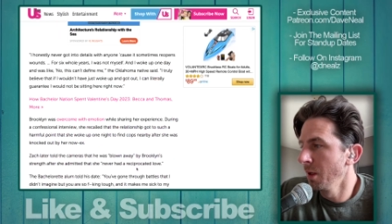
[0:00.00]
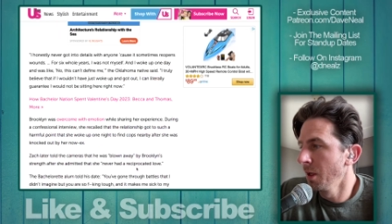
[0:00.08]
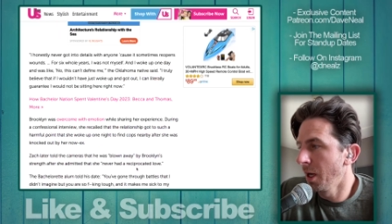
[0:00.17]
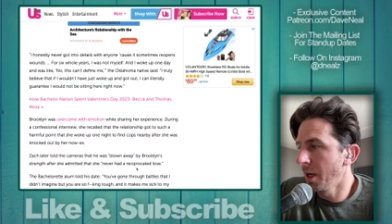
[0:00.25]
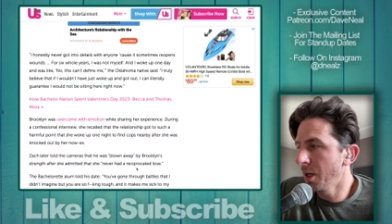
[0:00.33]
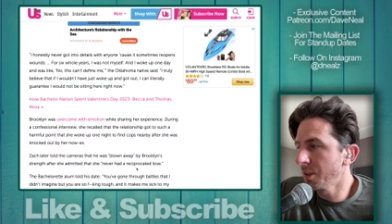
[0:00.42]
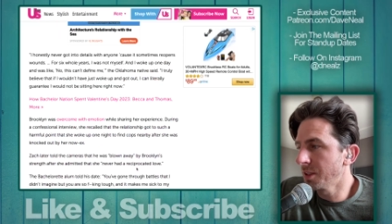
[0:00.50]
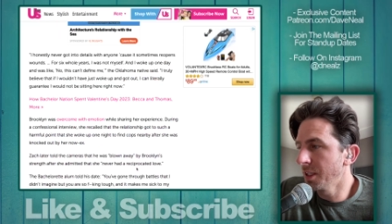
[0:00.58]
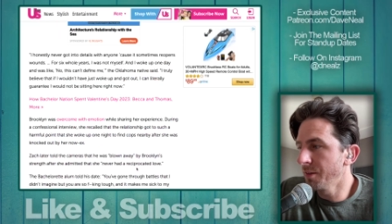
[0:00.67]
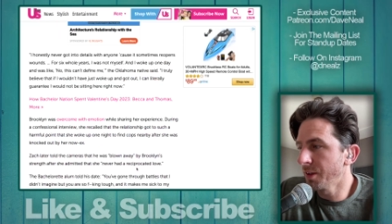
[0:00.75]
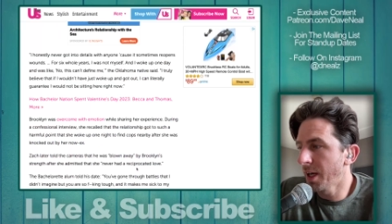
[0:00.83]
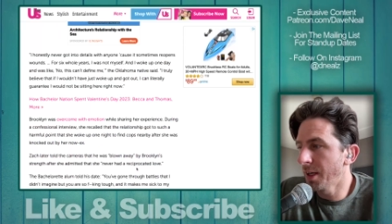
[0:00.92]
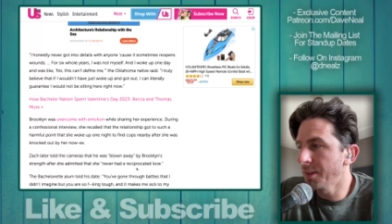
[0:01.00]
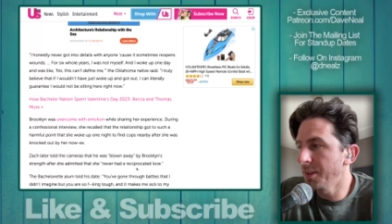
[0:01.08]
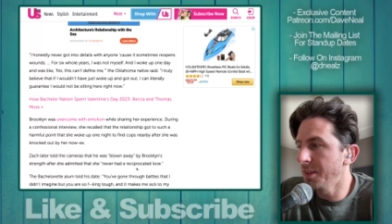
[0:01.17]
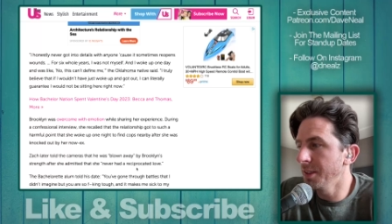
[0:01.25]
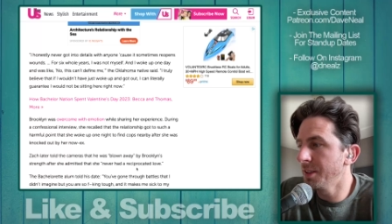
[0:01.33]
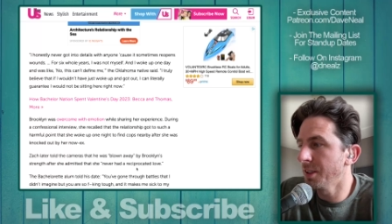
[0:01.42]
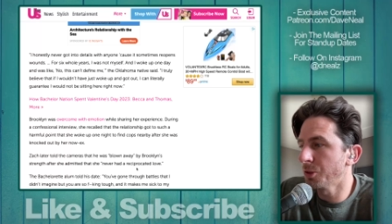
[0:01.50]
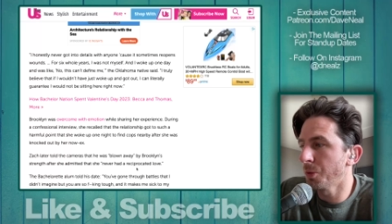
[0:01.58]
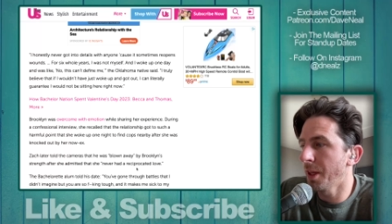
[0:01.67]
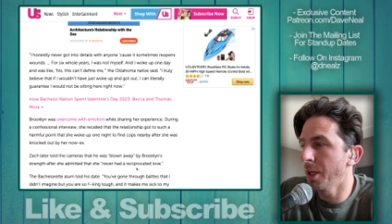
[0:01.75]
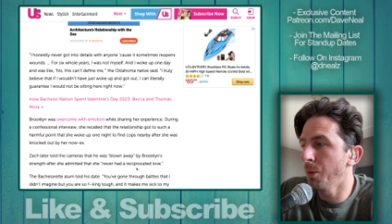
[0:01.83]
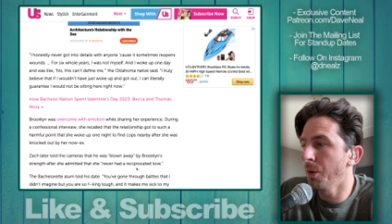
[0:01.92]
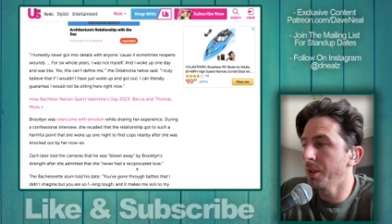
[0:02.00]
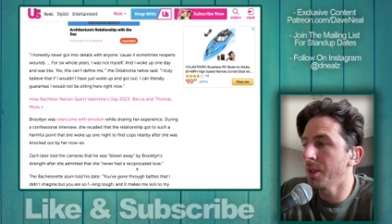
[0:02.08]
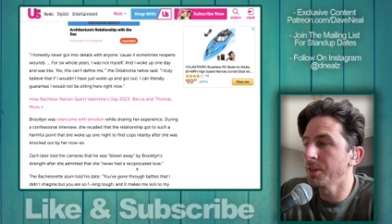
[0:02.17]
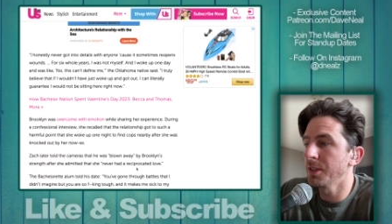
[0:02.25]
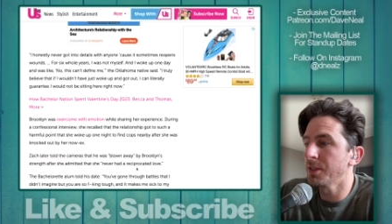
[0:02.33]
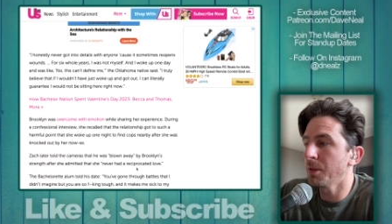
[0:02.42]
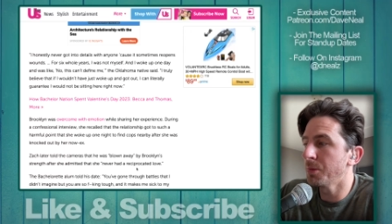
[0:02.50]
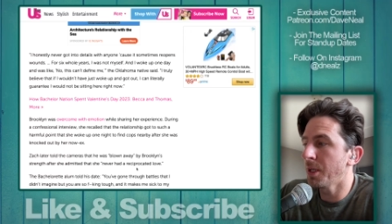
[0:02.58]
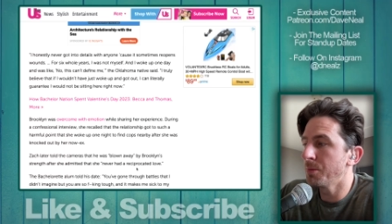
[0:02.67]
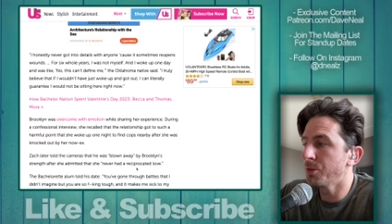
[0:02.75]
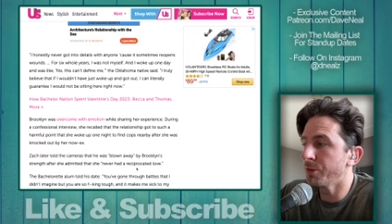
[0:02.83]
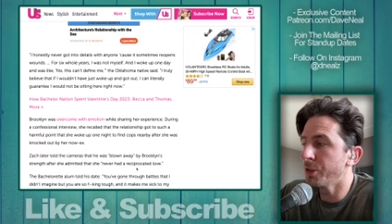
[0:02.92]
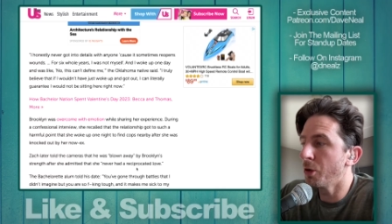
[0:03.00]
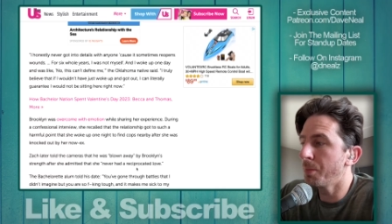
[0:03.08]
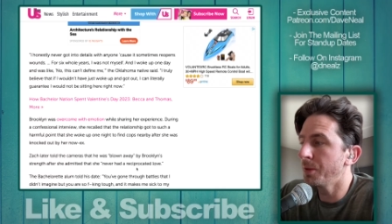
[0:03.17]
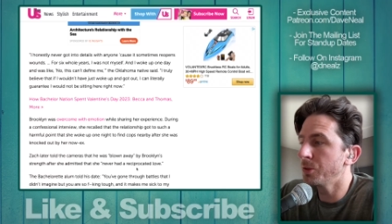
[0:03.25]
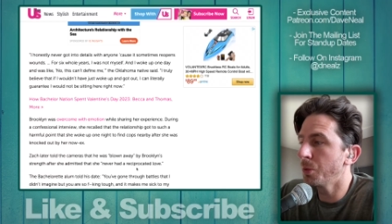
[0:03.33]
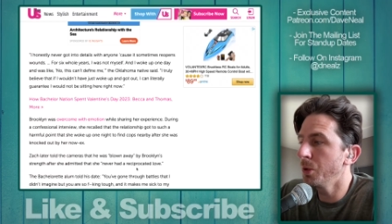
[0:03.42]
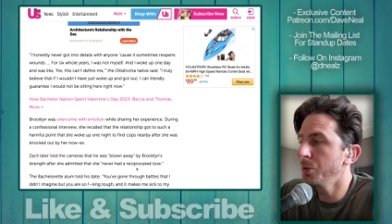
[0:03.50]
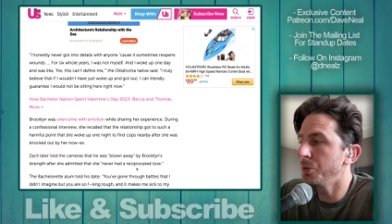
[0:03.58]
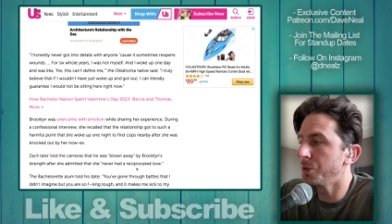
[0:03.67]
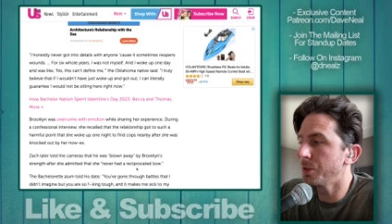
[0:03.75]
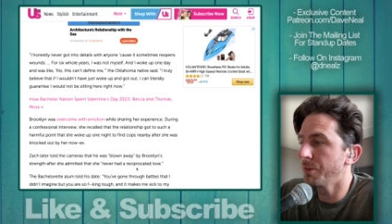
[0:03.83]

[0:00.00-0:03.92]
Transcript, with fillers: I honestly never got into details with anyone because it sometimes reopens wounds.